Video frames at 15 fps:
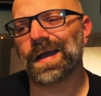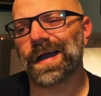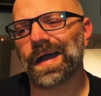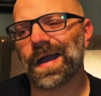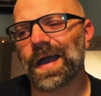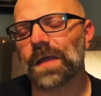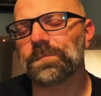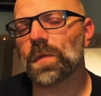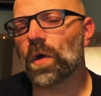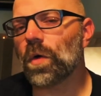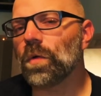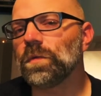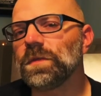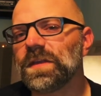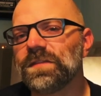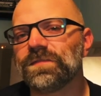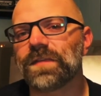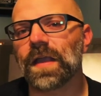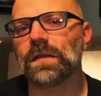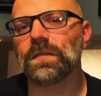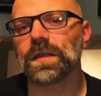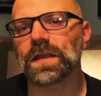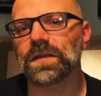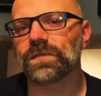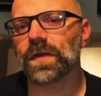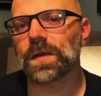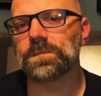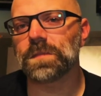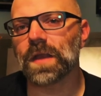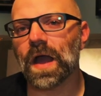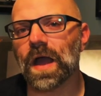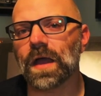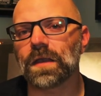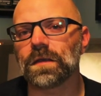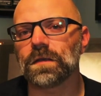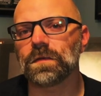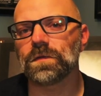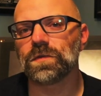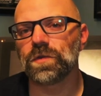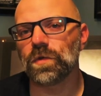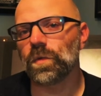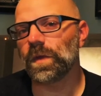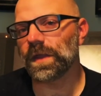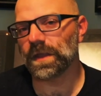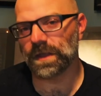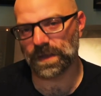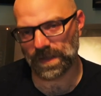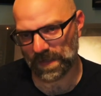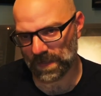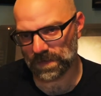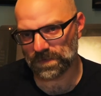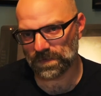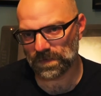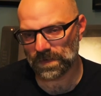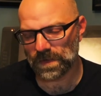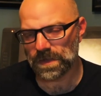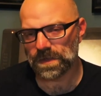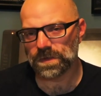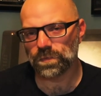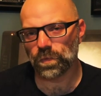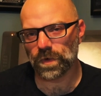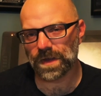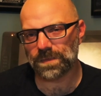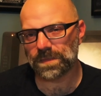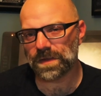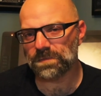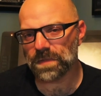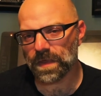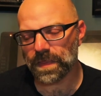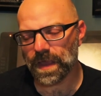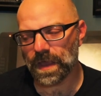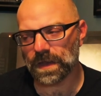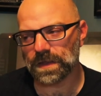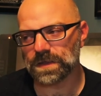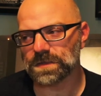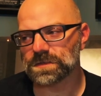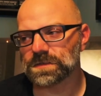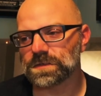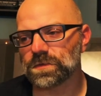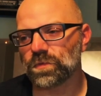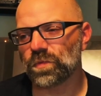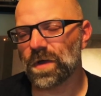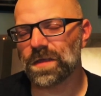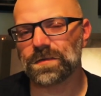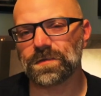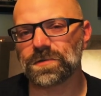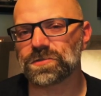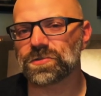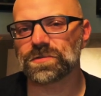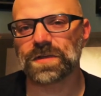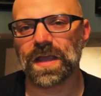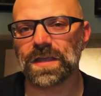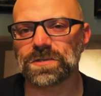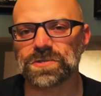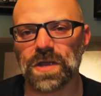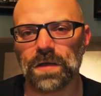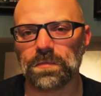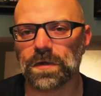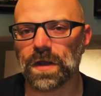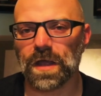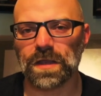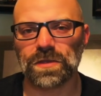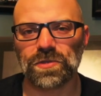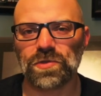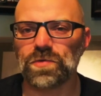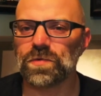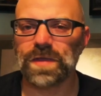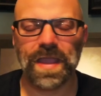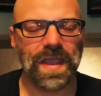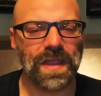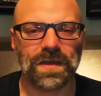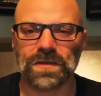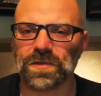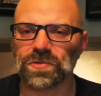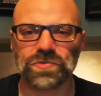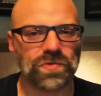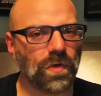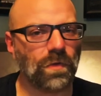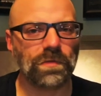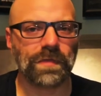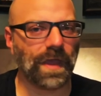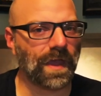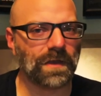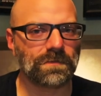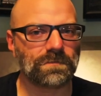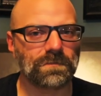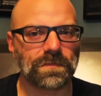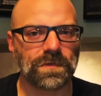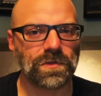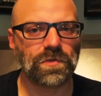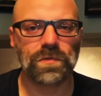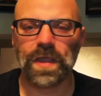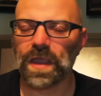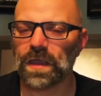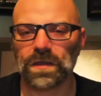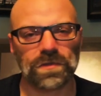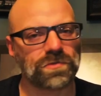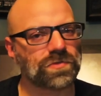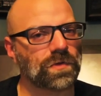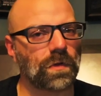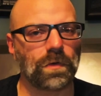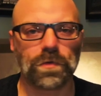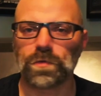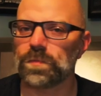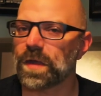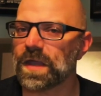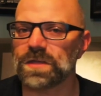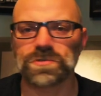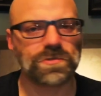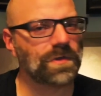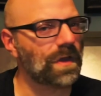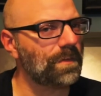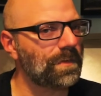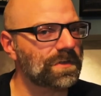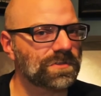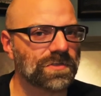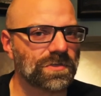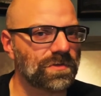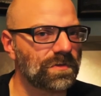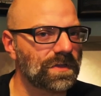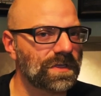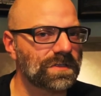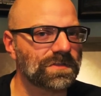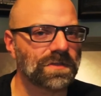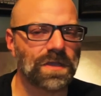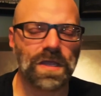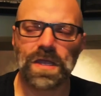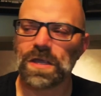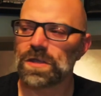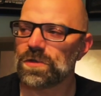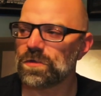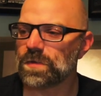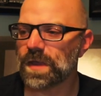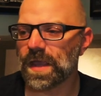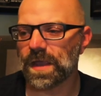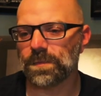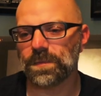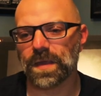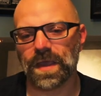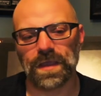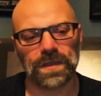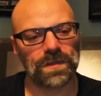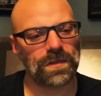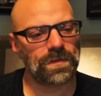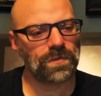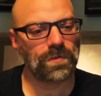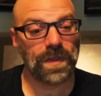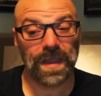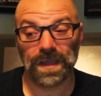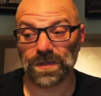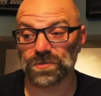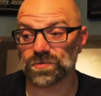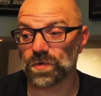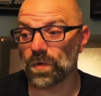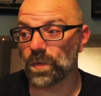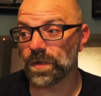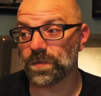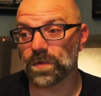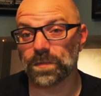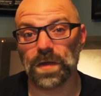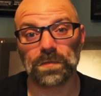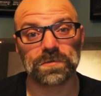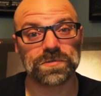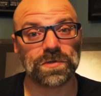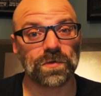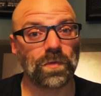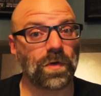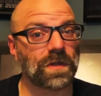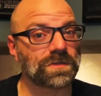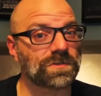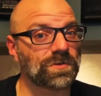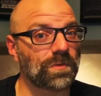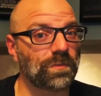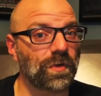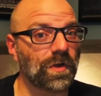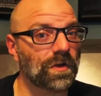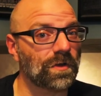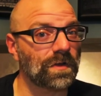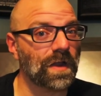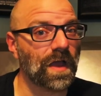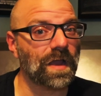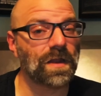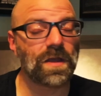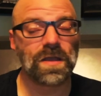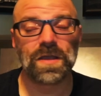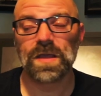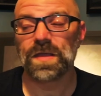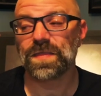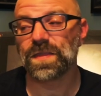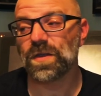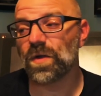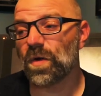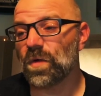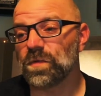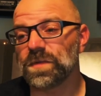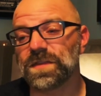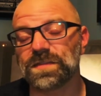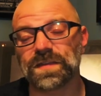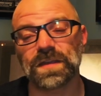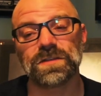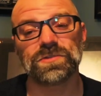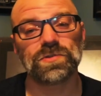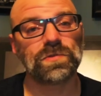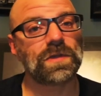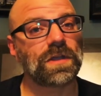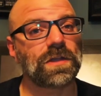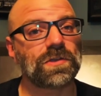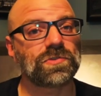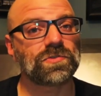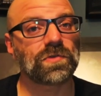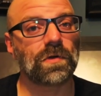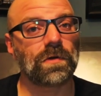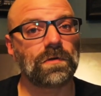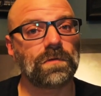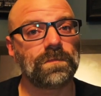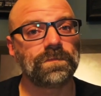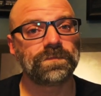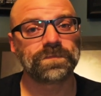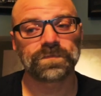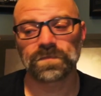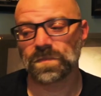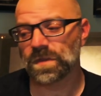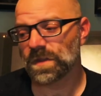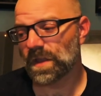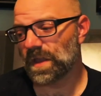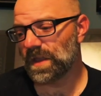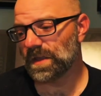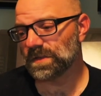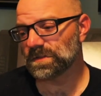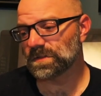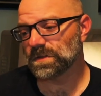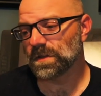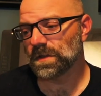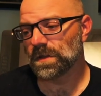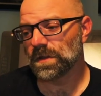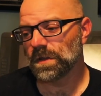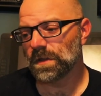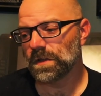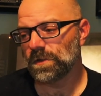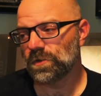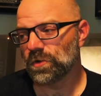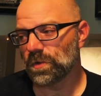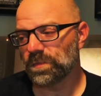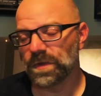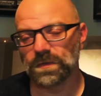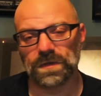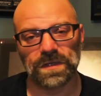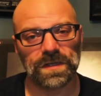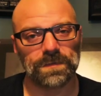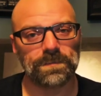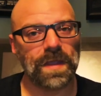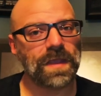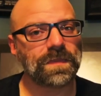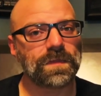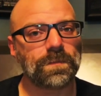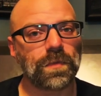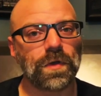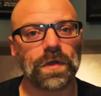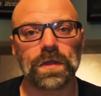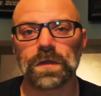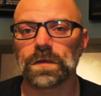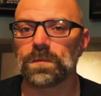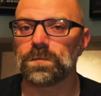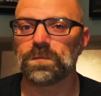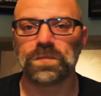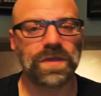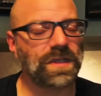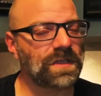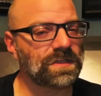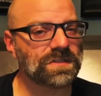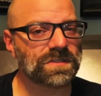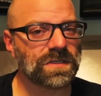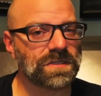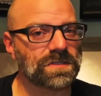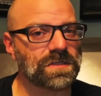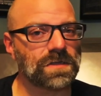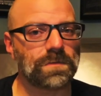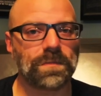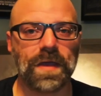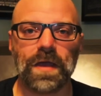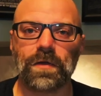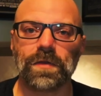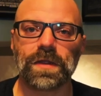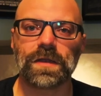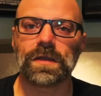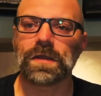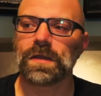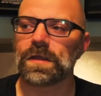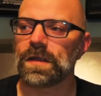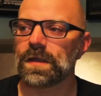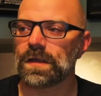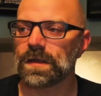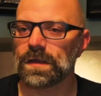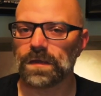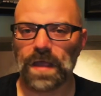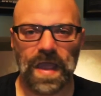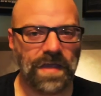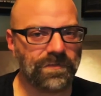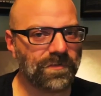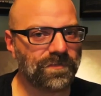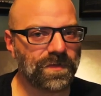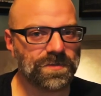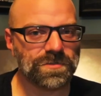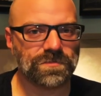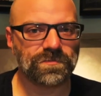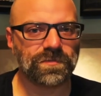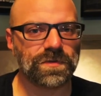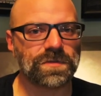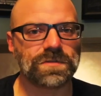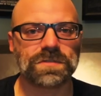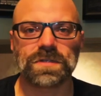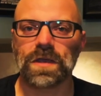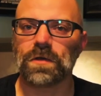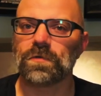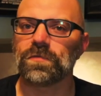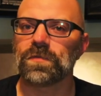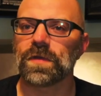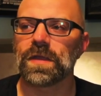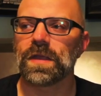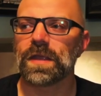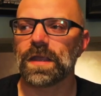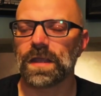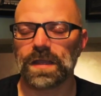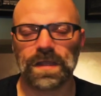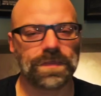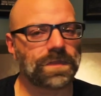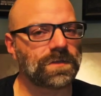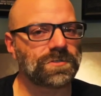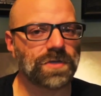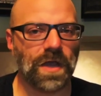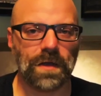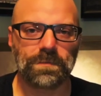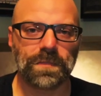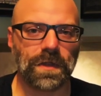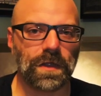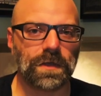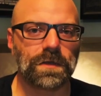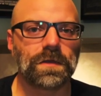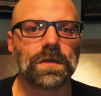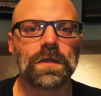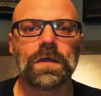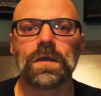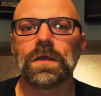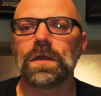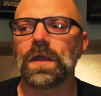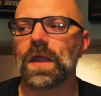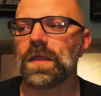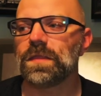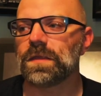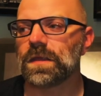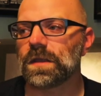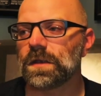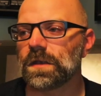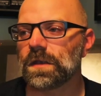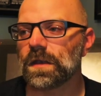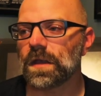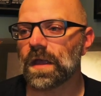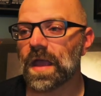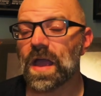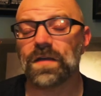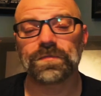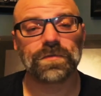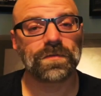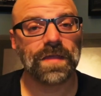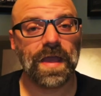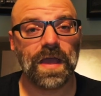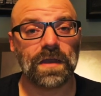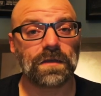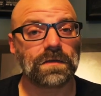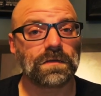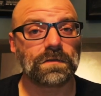I'm only failing if I'm not doing it. What I mean by that is, whether it's your day job or not, you can't control that. You can't control who pays you how much to do this. You can't control whether a publisher wants your book or not. The only things you can control is your ability to make the book, be consistent about it, have a vision for yourself, and get the job done. And then after that,